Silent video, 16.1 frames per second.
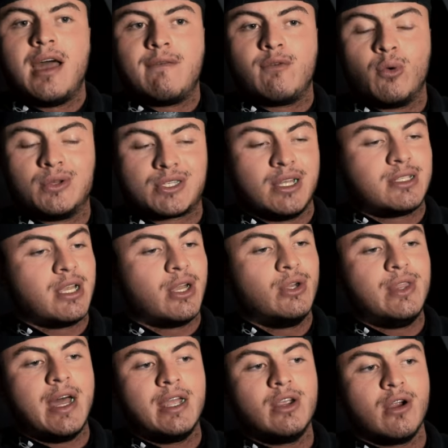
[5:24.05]
Everyone's gonna tell you
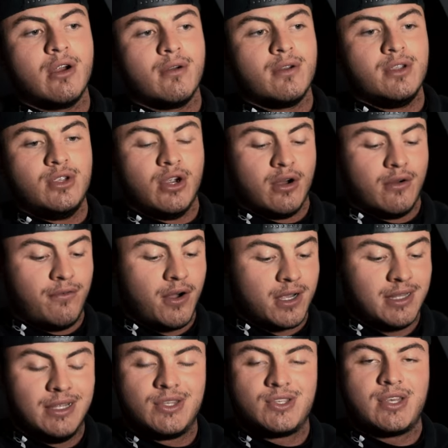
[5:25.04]
that you're you're
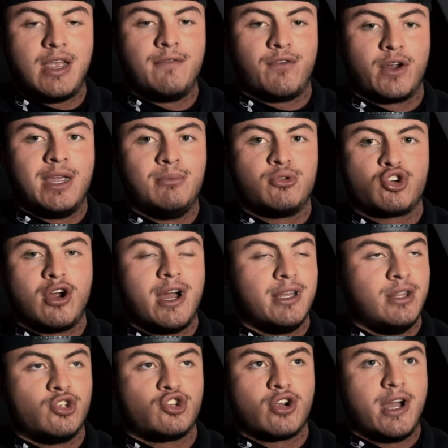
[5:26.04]
fucking insane for keep
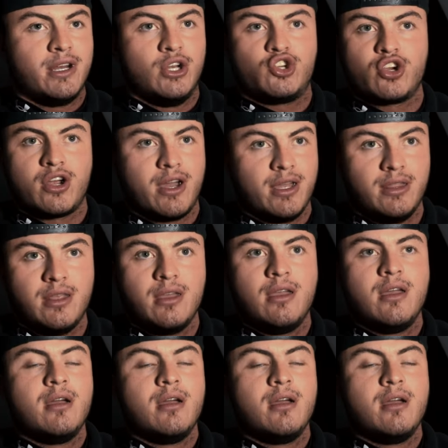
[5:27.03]
trying and trying and trying,